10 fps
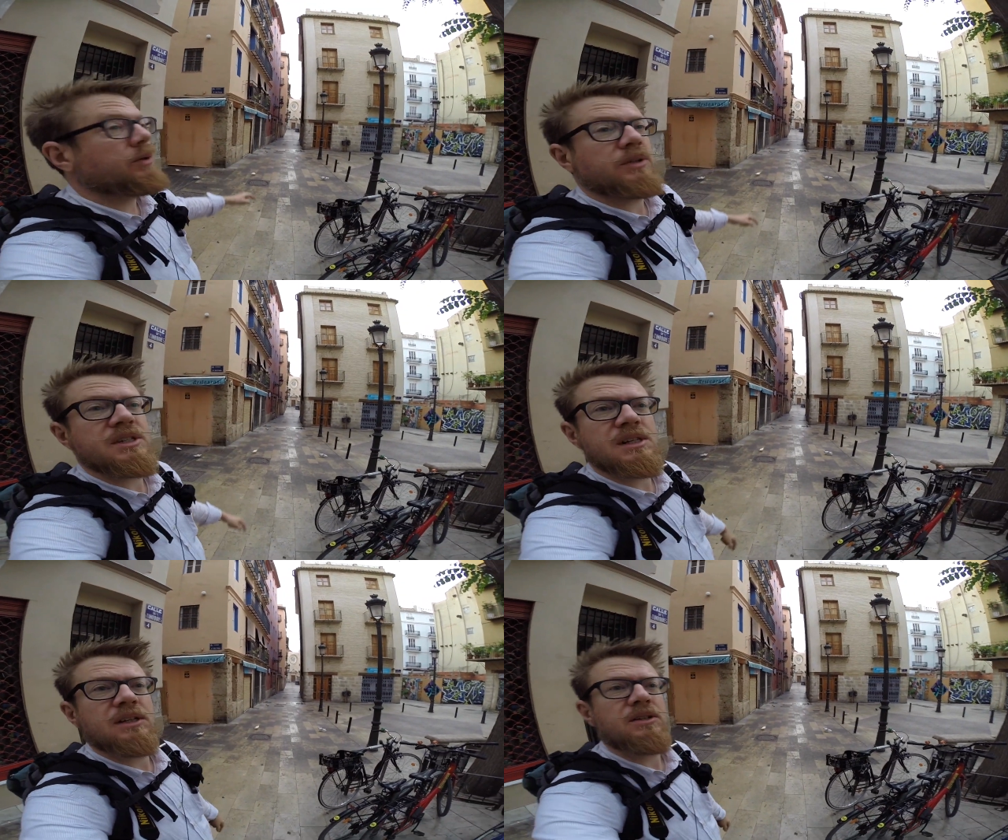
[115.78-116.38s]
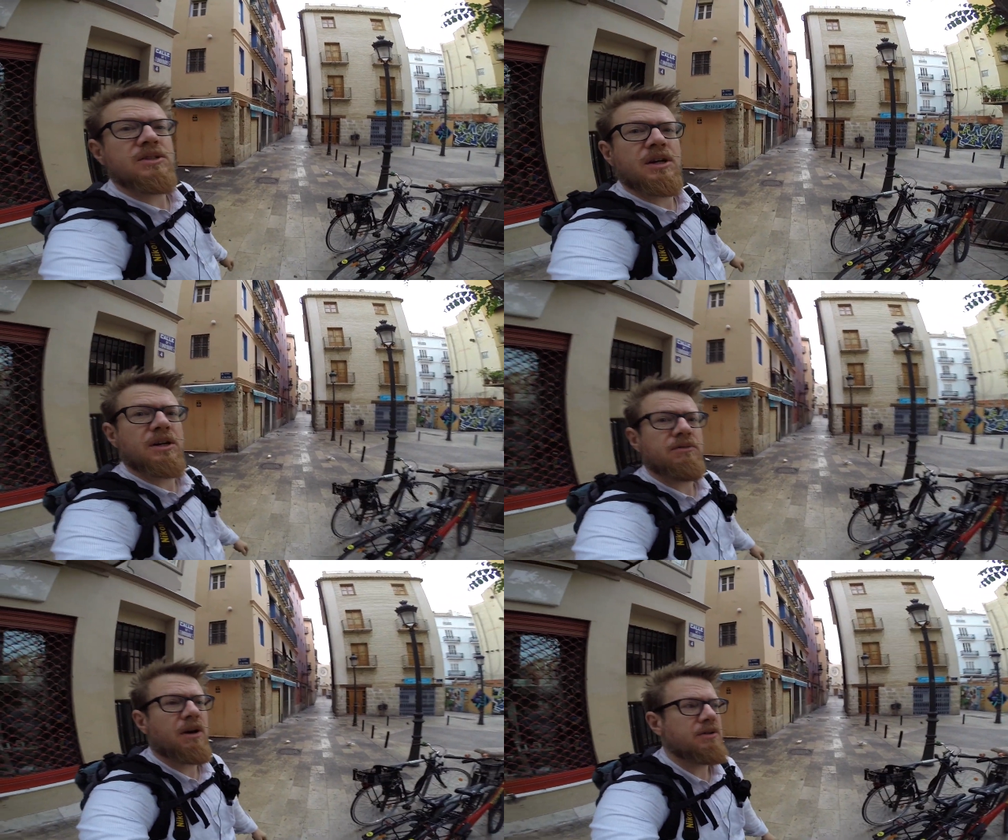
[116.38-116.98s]
all these little
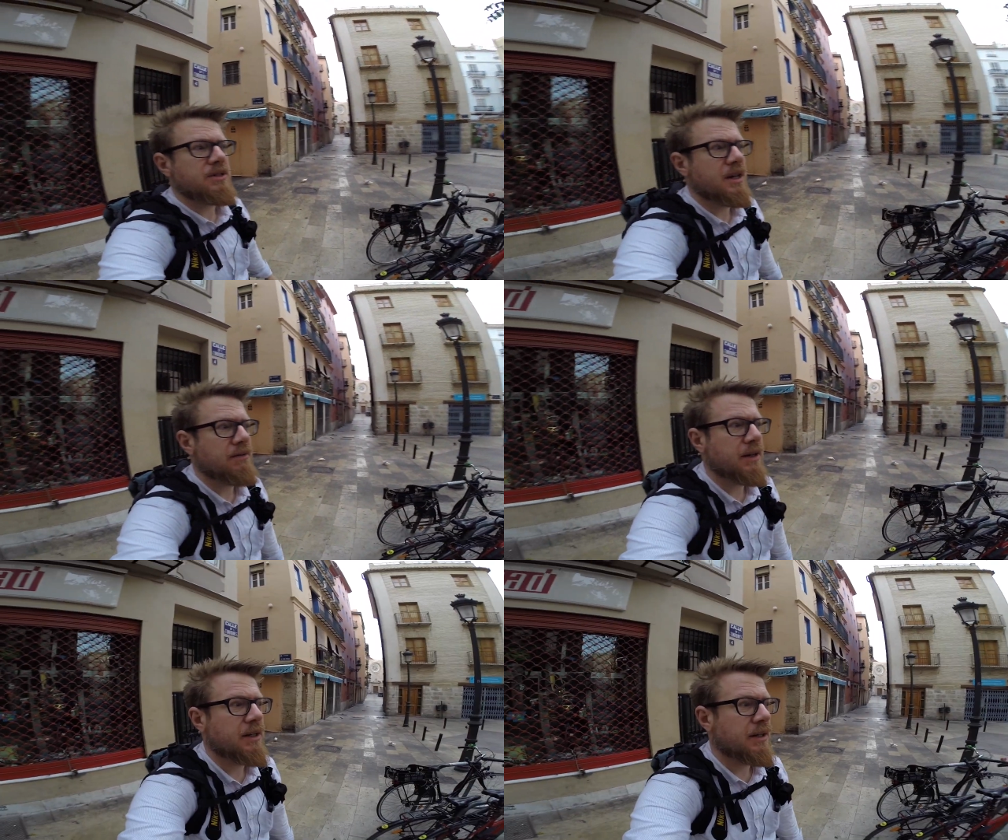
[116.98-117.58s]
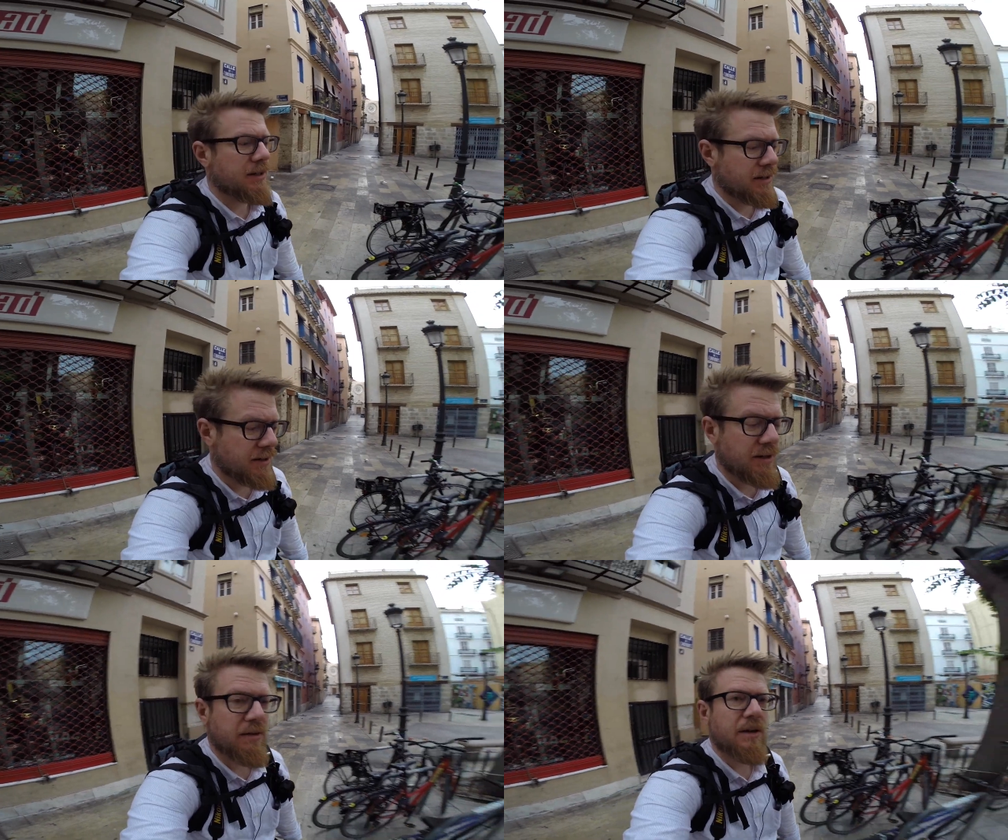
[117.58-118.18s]
side roads and everything.
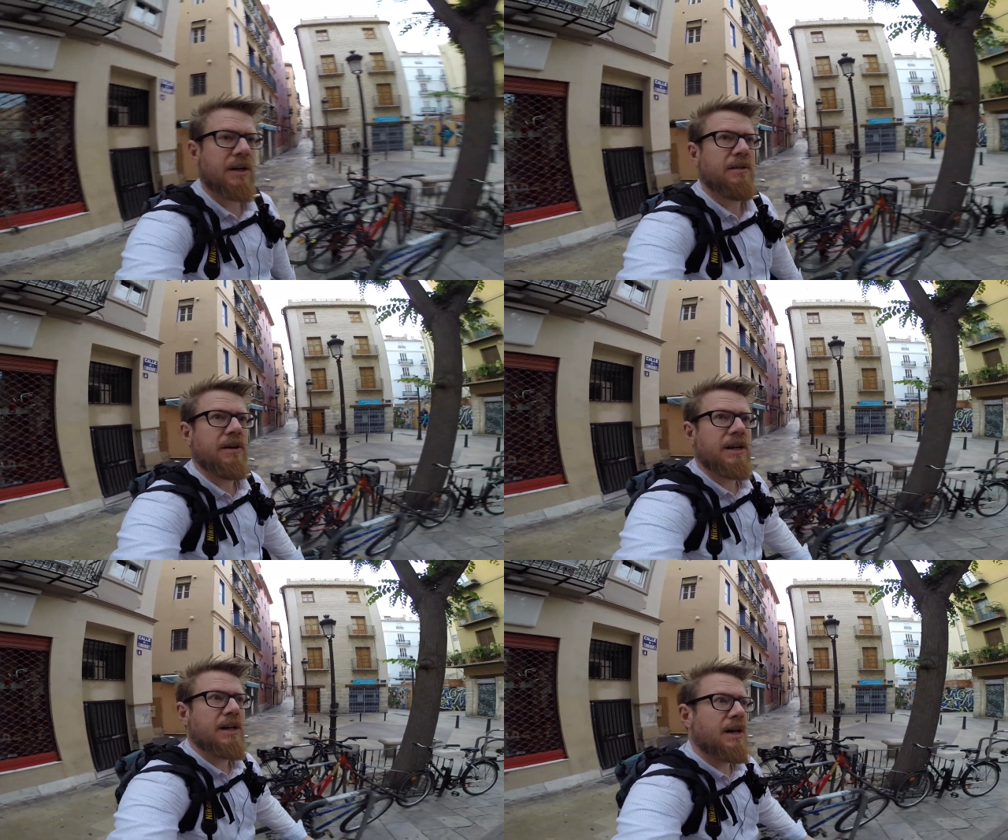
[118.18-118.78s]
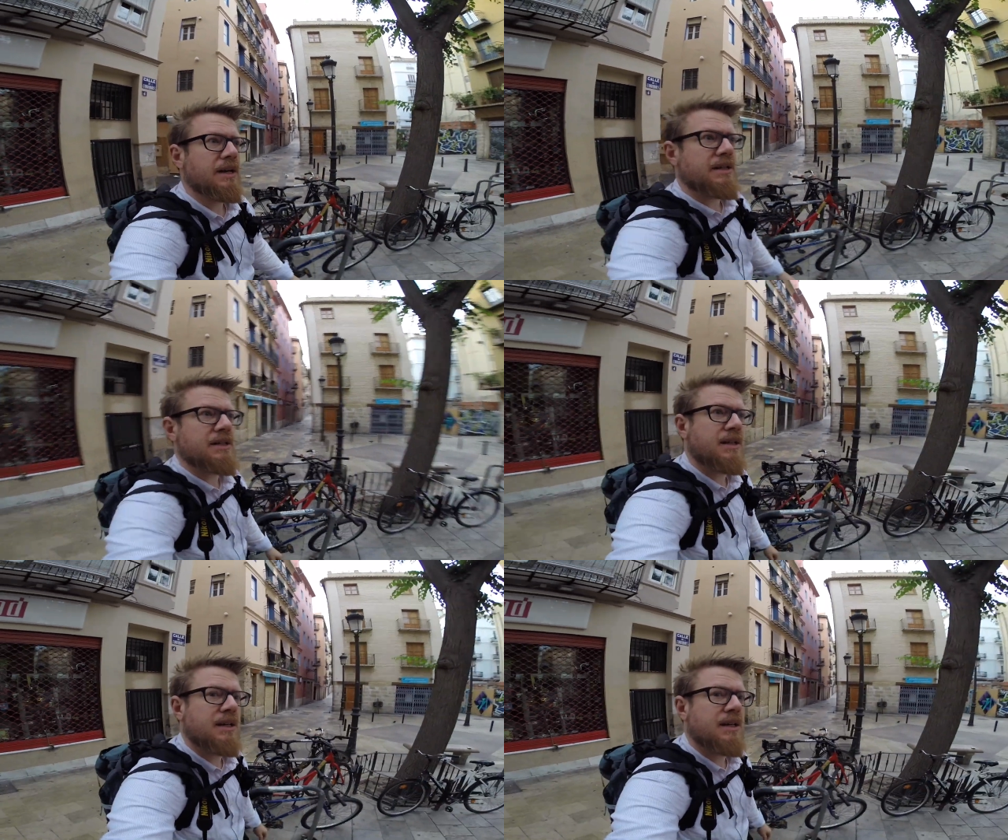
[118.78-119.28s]
Really nice.